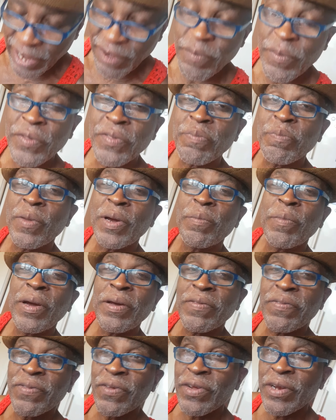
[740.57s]
off
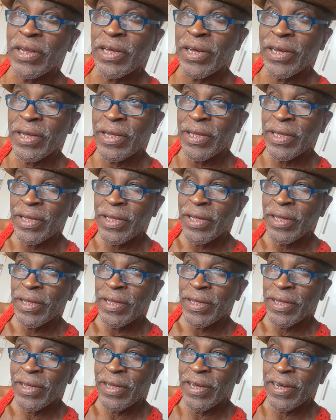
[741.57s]
my son
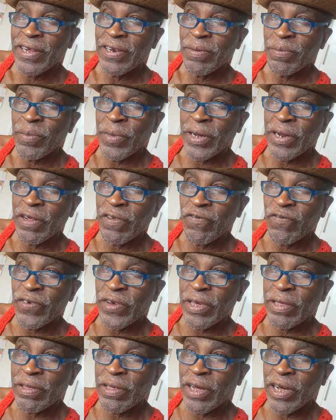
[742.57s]
and the mother
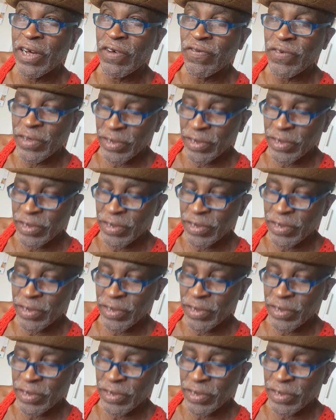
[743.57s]
face off